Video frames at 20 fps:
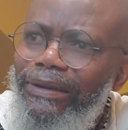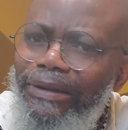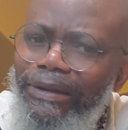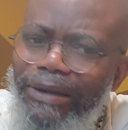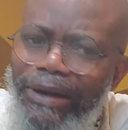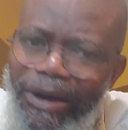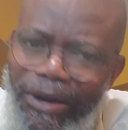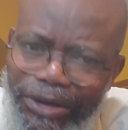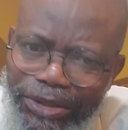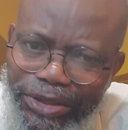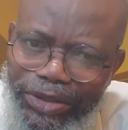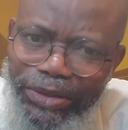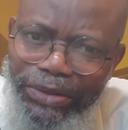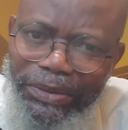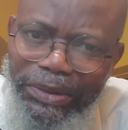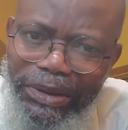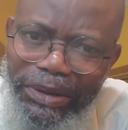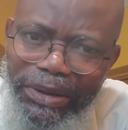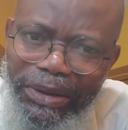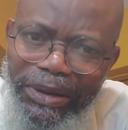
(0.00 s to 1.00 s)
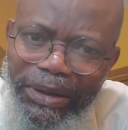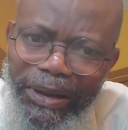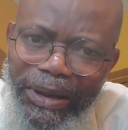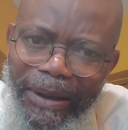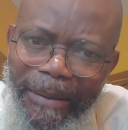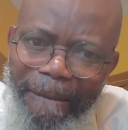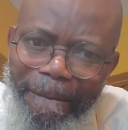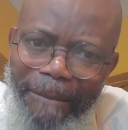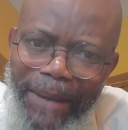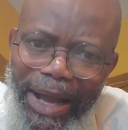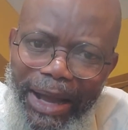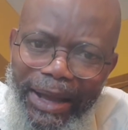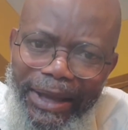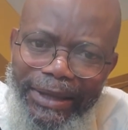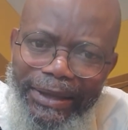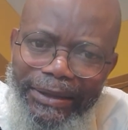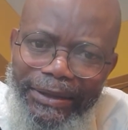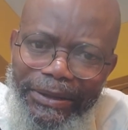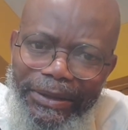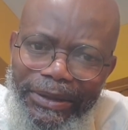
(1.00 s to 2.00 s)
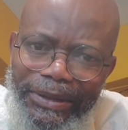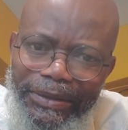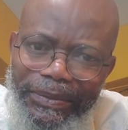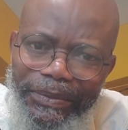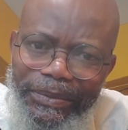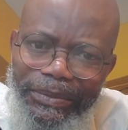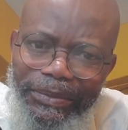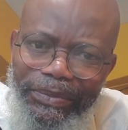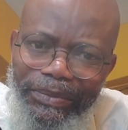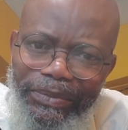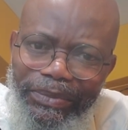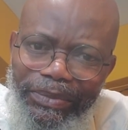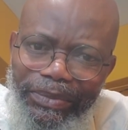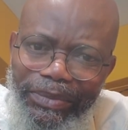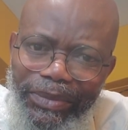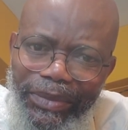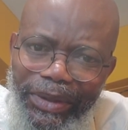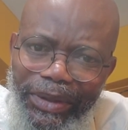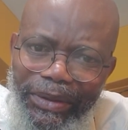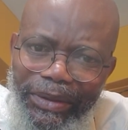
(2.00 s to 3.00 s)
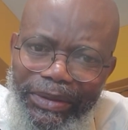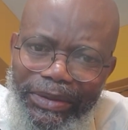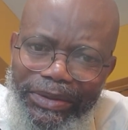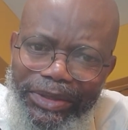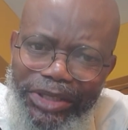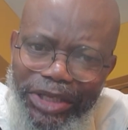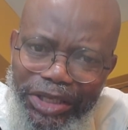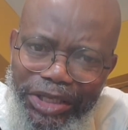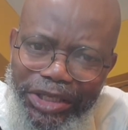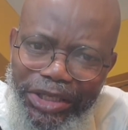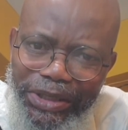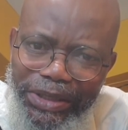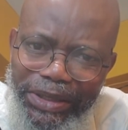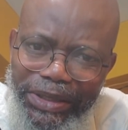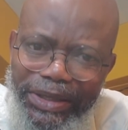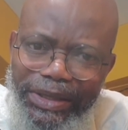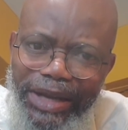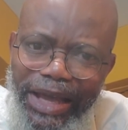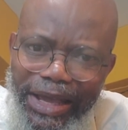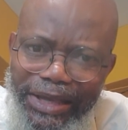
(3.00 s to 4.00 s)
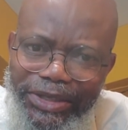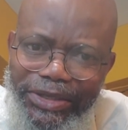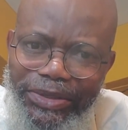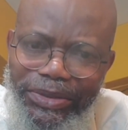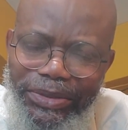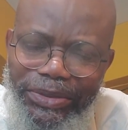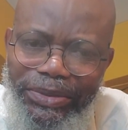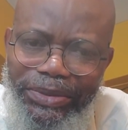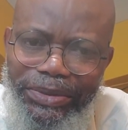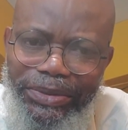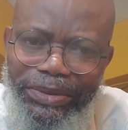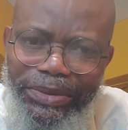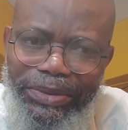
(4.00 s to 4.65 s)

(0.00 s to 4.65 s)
also, my teacher in high school,